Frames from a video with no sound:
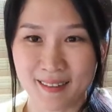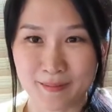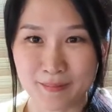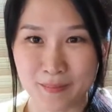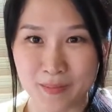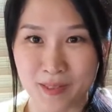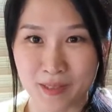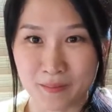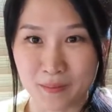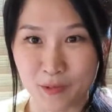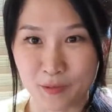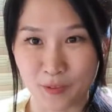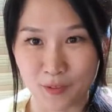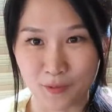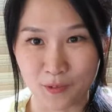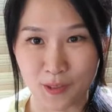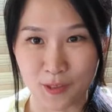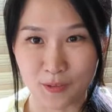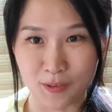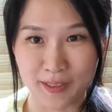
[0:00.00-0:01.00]
So moving
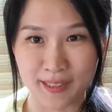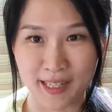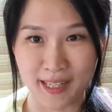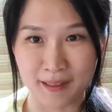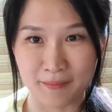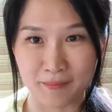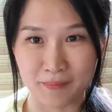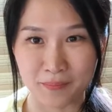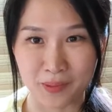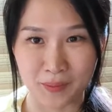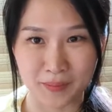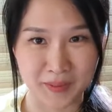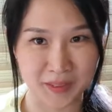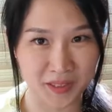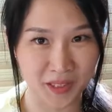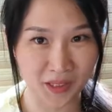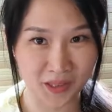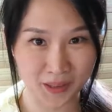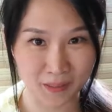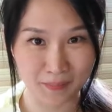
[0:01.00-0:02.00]
forward, I'm probably
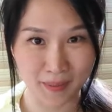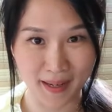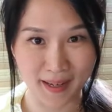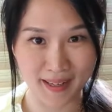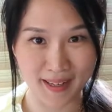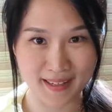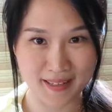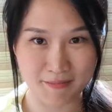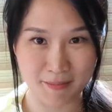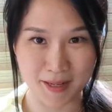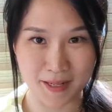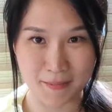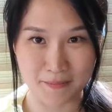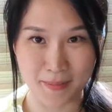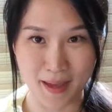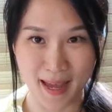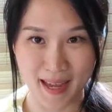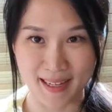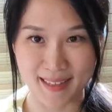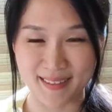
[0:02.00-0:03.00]
not going to buy as many
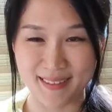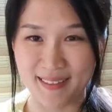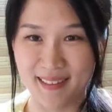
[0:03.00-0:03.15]
bags,